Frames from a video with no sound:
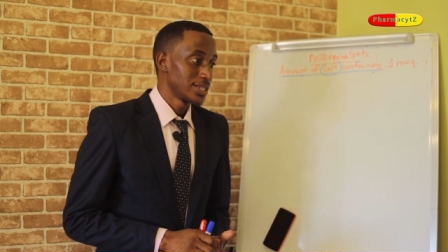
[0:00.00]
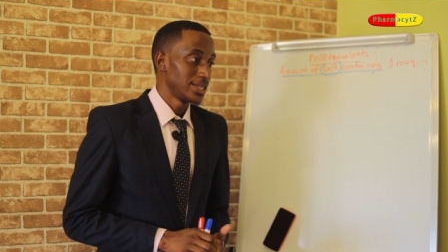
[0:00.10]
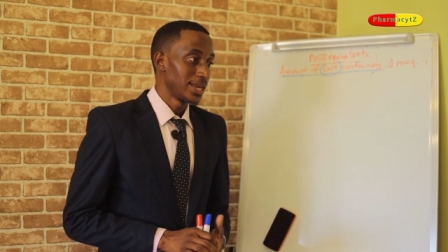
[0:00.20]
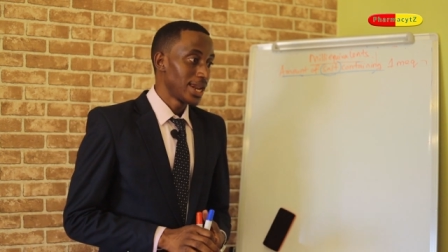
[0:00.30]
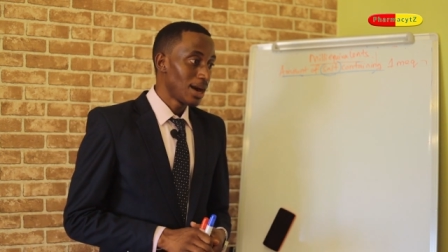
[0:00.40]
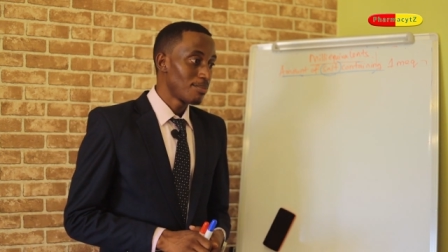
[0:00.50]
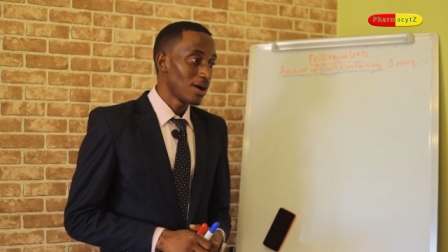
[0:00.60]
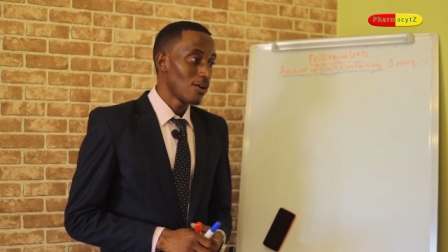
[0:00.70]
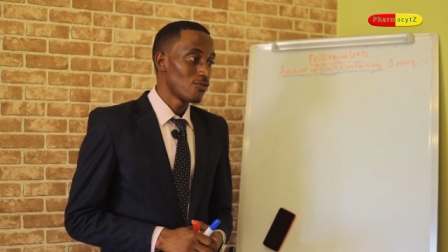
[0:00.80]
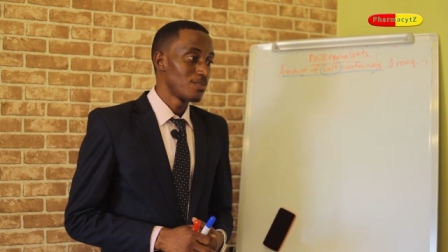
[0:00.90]
the
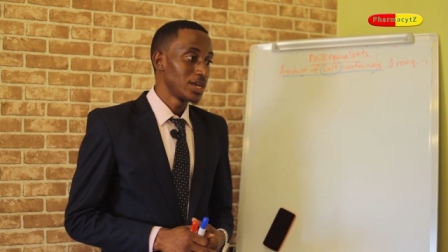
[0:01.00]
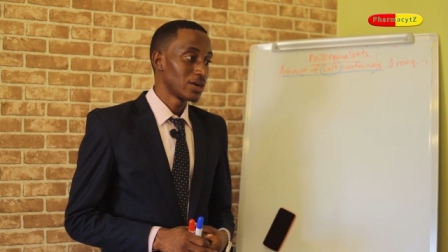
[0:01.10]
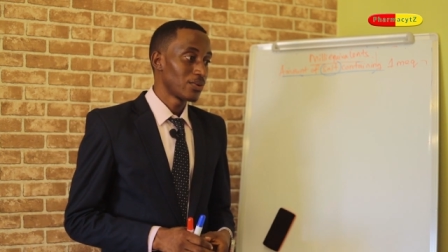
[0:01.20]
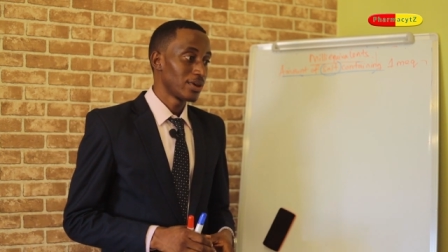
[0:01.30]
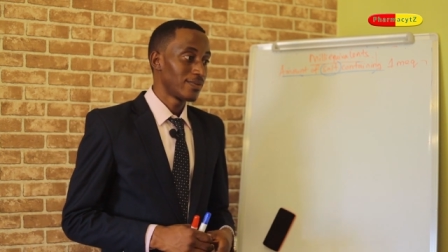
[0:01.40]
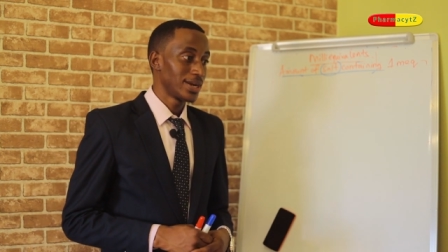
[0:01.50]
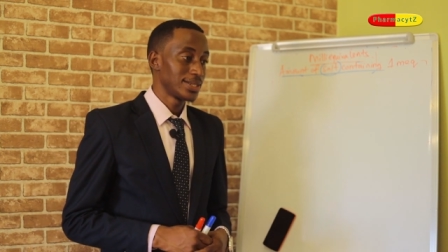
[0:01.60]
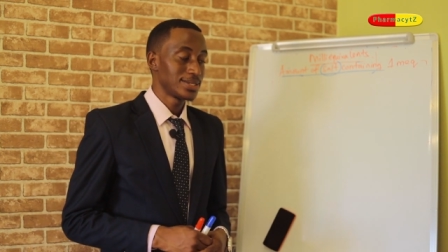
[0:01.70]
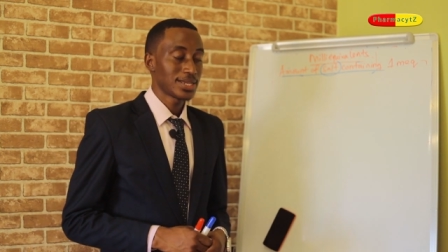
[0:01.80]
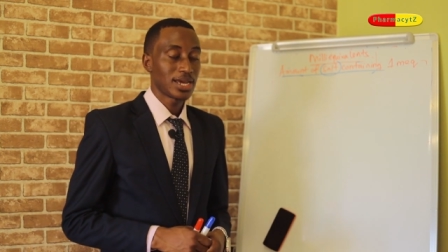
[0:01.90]
number of
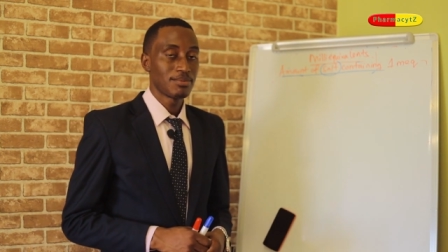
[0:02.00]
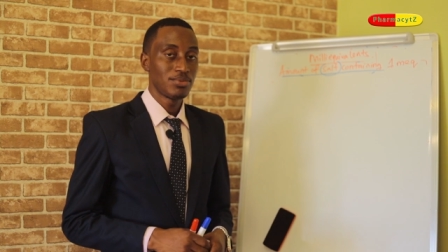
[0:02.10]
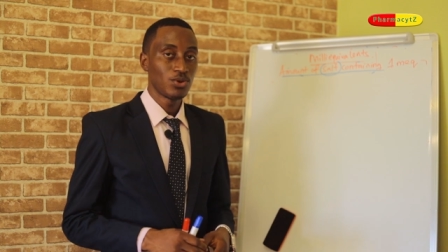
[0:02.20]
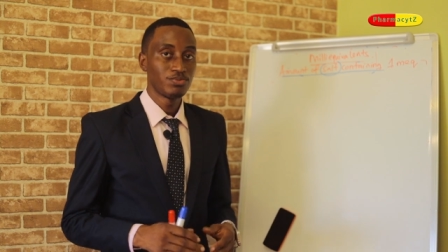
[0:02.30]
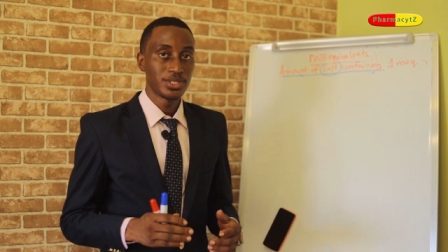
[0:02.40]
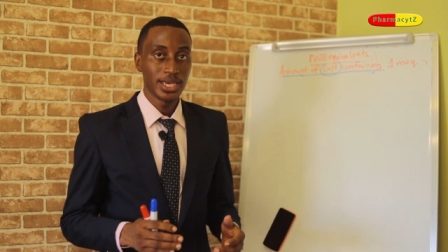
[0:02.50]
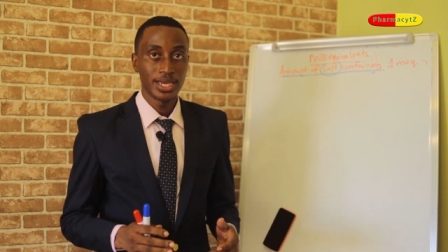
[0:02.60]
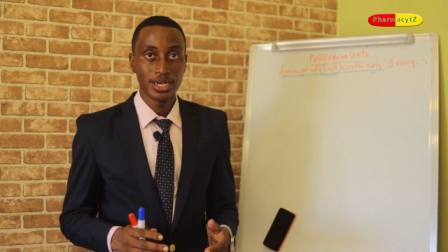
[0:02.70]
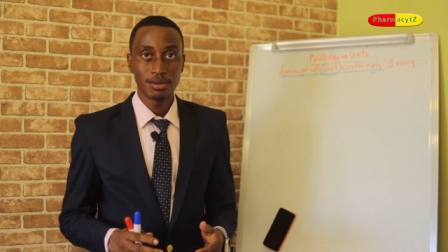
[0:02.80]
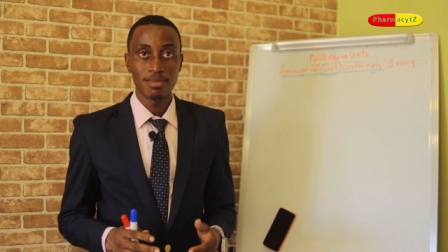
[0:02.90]
milliequivalents can be
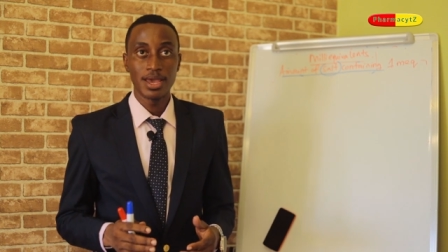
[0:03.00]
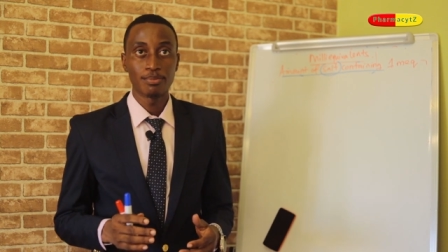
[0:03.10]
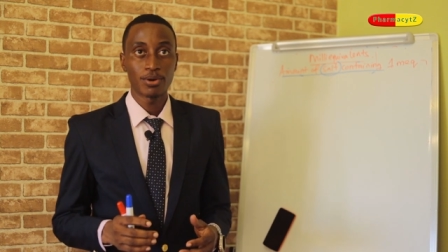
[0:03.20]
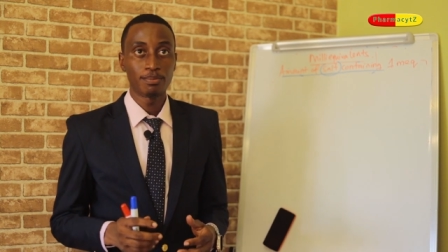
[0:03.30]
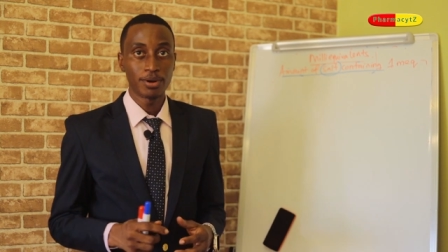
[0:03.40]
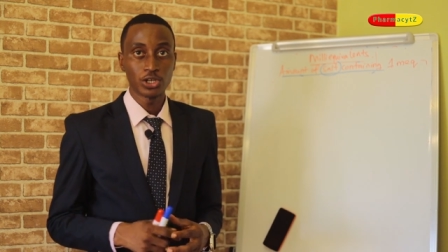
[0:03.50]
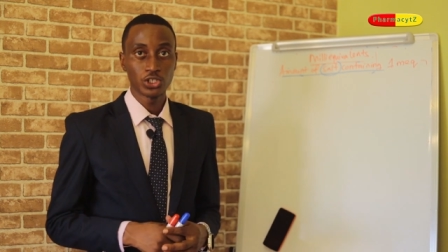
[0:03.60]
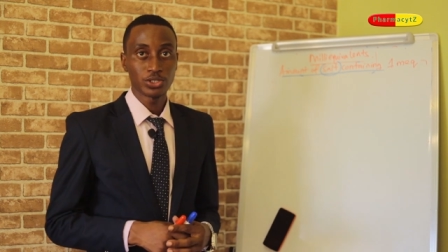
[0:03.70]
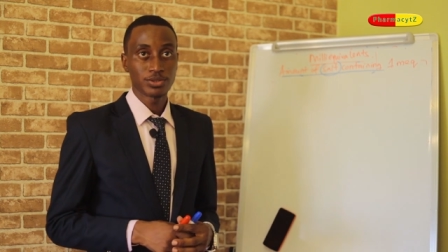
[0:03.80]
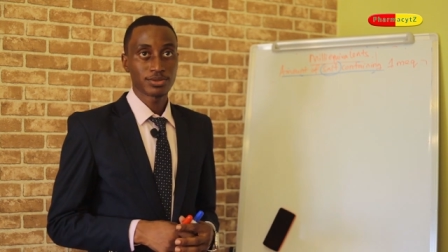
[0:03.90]
obtained by
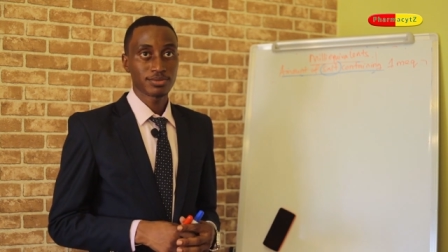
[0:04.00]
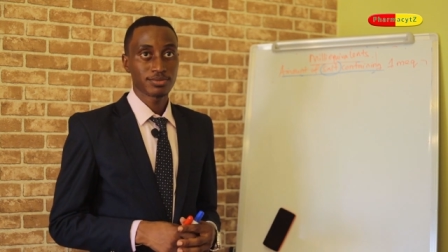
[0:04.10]
proportional.